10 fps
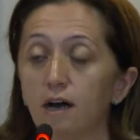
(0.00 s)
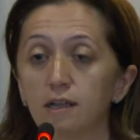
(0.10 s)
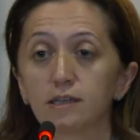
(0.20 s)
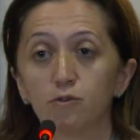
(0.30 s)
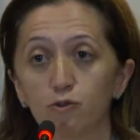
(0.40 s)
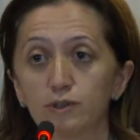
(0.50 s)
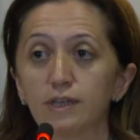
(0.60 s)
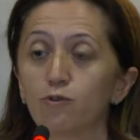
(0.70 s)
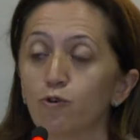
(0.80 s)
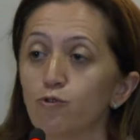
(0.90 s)
halkın
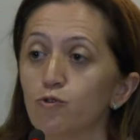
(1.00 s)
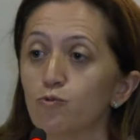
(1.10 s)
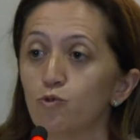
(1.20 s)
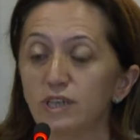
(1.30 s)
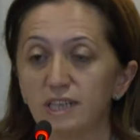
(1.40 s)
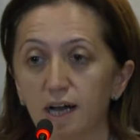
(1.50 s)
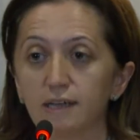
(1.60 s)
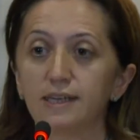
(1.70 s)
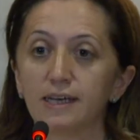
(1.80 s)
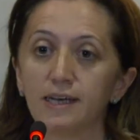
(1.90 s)
ortaya koyduğu bu
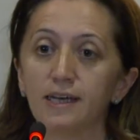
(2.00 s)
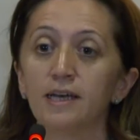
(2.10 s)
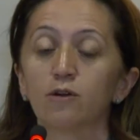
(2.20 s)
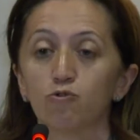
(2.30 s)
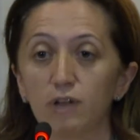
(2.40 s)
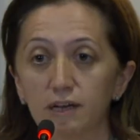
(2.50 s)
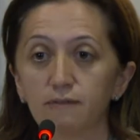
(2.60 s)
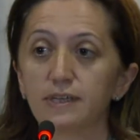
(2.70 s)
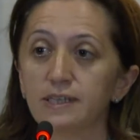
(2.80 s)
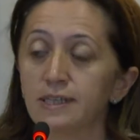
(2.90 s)
iradeye kulak verin.
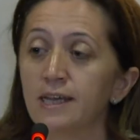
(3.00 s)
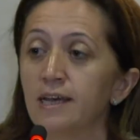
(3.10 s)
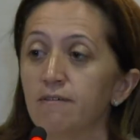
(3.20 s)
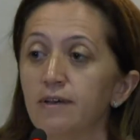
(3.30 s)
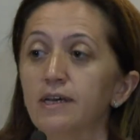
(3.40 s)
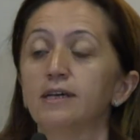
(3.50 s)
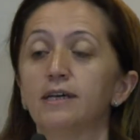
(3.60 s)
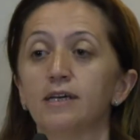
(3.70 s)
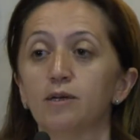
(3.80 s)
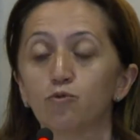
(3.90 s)
What people have been
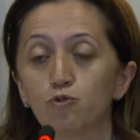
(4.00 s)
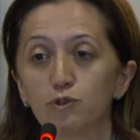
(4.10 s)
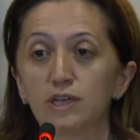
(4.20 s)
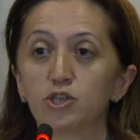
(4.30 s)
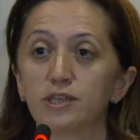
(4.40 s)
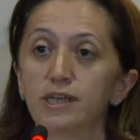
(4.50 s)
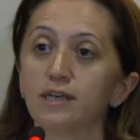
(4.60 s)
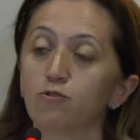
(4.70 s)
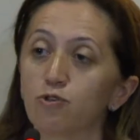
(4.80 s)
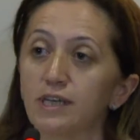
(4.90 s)
trying to say and
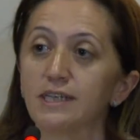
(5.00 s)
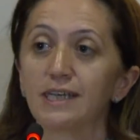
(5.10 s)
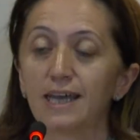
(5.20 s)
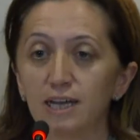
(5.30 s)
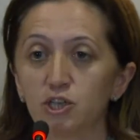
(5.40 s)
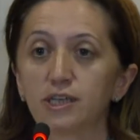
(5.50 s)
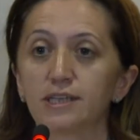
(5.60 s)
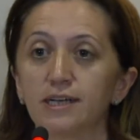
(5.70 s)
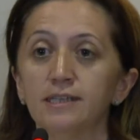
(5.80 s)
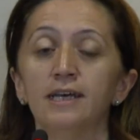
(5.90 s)
express on the
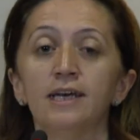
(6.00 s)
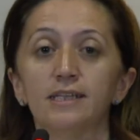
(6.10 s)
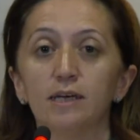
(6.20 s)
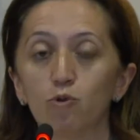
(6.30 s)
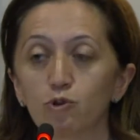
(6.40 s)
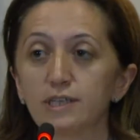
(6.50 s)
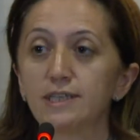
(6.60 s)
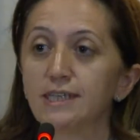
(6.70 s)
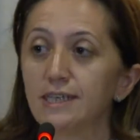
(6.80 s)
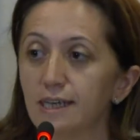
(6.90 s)
streets in this
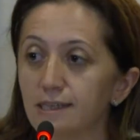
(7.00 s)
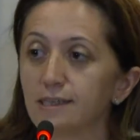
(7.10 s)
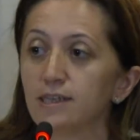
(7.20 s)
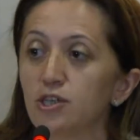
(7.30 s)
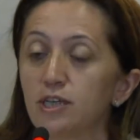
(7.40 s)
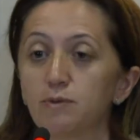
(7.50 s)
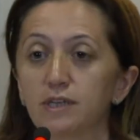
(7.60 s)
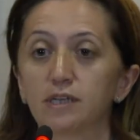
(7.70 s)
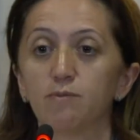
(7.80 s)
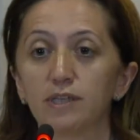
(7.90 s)
ongoing democratic
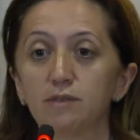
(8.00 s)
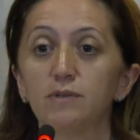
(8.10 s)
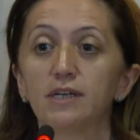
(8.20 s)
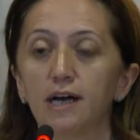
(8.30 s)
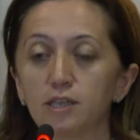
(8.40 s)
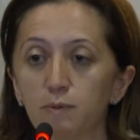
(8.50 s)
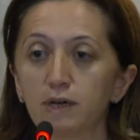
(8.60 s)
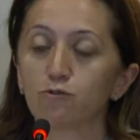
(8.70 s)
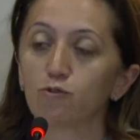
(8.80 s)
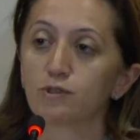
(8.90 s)
movement in Turkey must